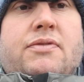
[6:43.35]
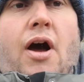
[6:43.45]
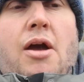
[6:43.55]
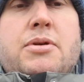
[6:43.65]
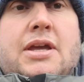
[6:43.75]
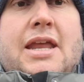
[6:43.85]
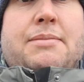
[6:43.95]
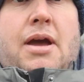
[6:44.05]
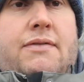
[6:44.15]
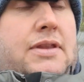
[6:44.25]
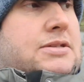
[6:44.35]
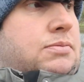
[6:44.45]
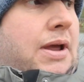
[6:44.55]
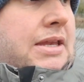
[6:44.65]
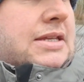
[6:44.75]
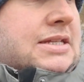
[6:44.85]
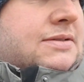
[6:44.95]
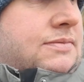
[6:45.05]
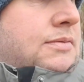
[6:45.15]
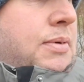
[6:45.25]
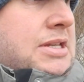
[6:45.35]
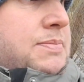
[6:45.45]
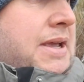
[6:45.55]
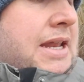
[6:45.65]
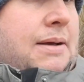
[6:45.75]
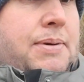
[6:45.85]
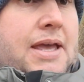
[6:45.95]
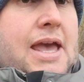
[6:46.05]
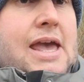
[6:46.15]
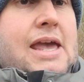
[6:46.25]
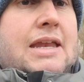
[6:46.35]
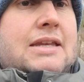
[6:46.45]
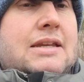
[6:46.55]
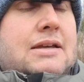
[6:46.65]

I hope you can hear me over this wind. This wind's picking up again.